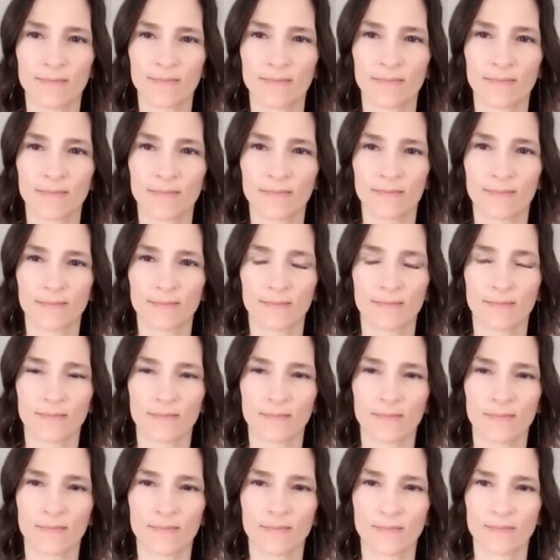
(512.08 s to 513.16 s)

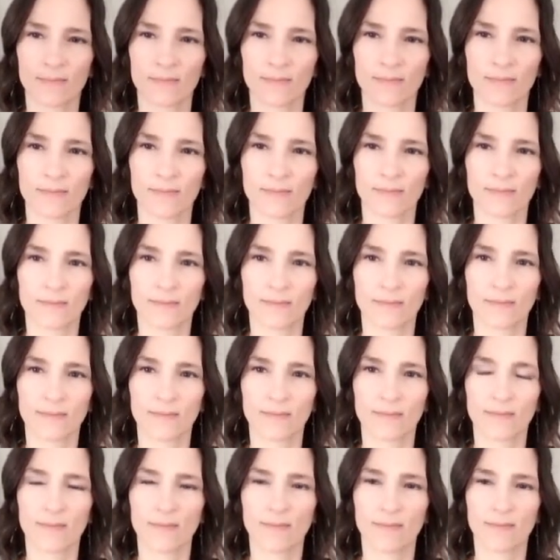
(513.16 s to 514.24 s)

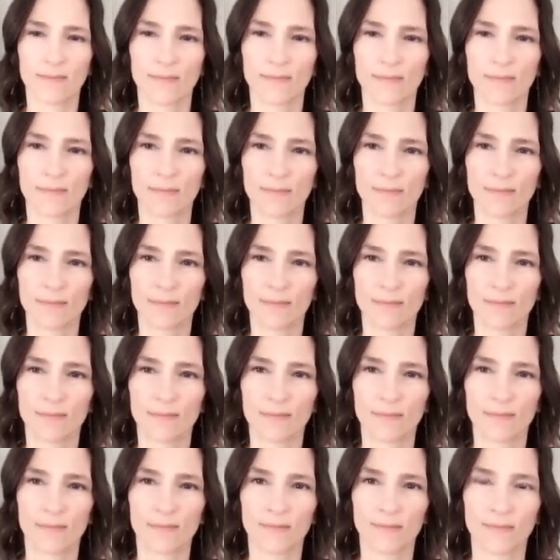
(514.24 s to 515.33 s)

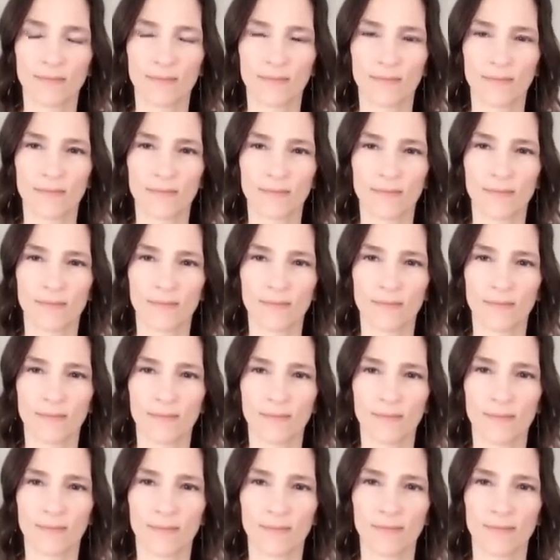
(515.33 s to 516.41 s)

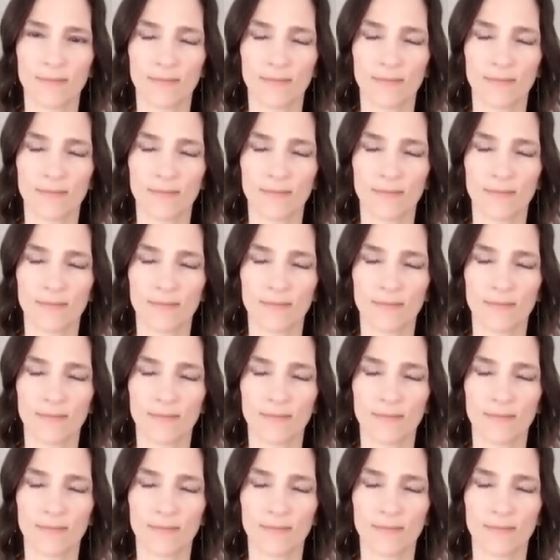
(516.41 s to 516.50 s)
(not speaking)